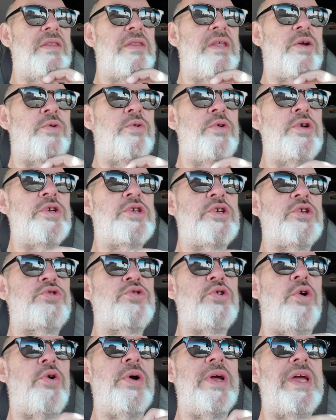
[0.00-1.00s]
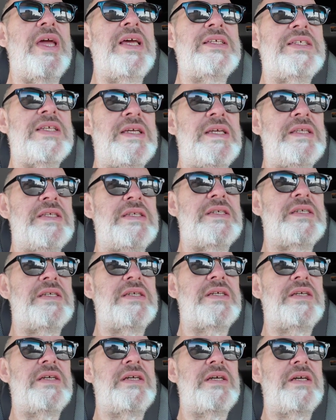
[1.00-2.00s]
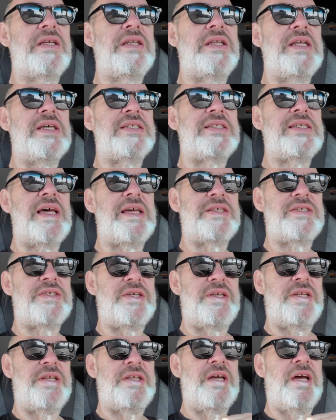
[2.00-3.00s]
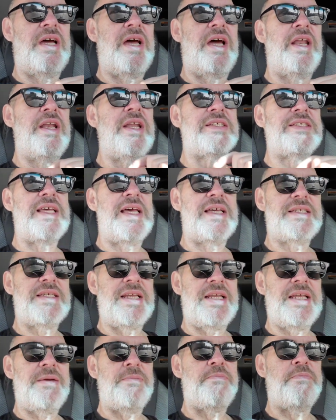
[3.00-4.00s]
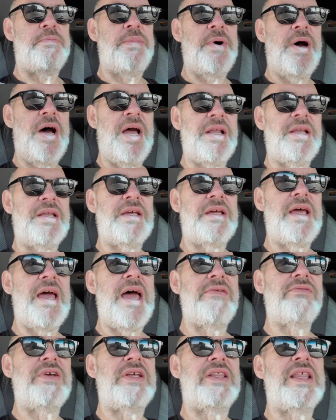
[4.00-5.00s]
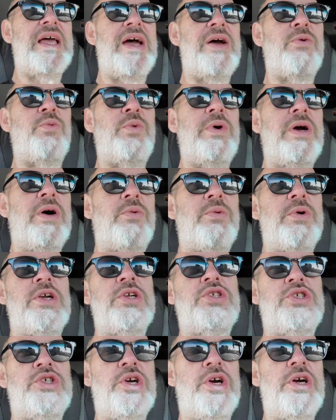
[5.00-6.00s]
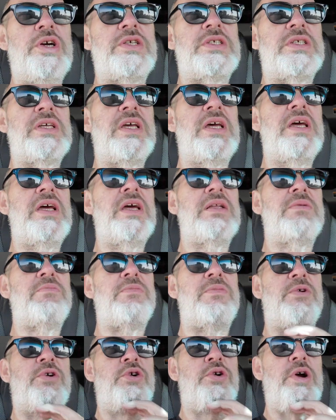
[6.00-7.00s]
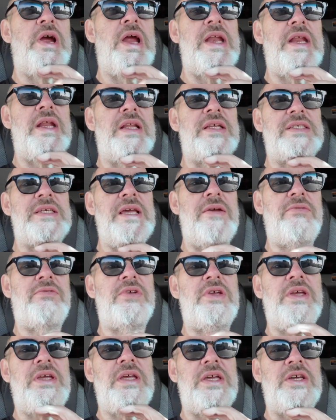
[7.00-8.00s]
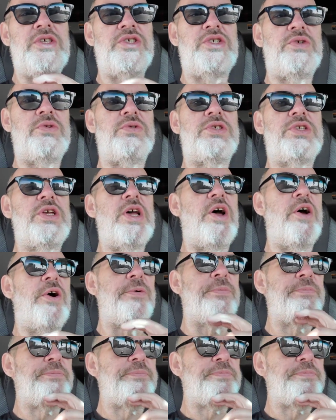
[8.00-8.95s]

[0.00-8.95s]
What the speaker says: cruise control isn't a necessity, but having that wheel where it jerks created a safety issue. So